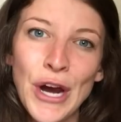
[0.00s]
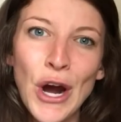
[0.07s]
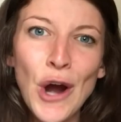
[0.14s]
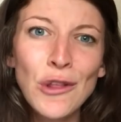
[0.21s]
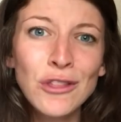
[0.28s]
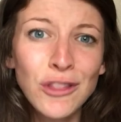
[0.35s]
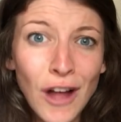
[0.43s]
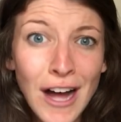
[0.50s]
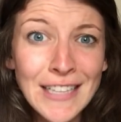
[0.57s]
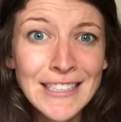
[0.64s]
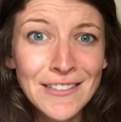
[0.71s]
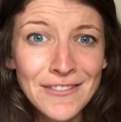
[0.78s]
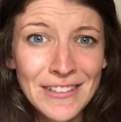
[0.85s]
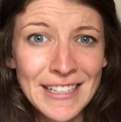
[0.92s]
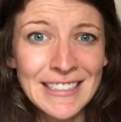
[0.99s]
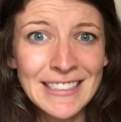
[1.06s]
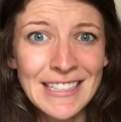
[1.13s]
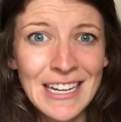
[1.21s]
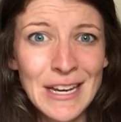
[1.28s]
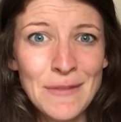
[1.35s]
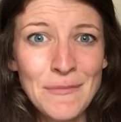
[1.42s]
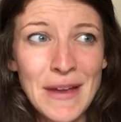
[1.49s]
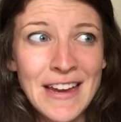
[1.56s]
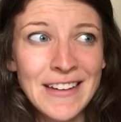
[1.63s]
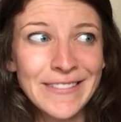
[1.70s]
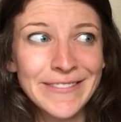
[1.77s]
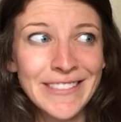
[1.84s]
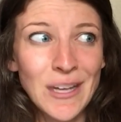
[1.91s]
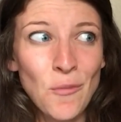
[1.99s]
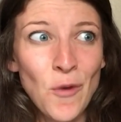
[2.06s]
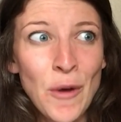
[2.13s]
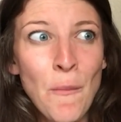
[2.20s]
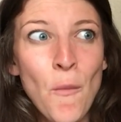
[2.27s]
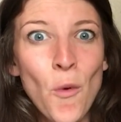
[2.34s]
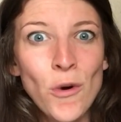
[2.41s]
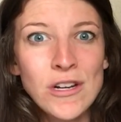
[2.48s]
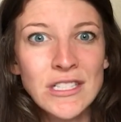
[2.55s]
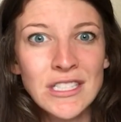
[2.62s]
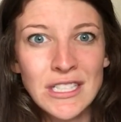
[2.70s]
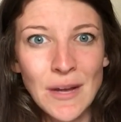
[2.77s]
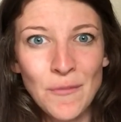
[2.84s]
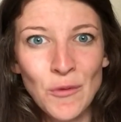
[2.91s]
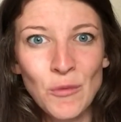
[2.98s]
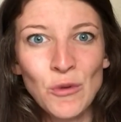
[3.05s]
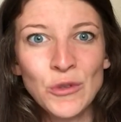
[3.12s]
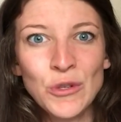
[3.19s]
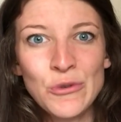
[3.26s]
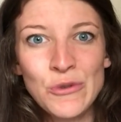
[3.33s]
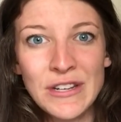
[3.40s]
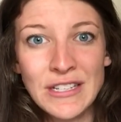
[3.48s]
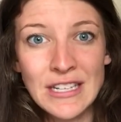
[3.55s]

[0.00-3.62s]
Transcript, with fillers: there are lots of things that can make someone more susceptible to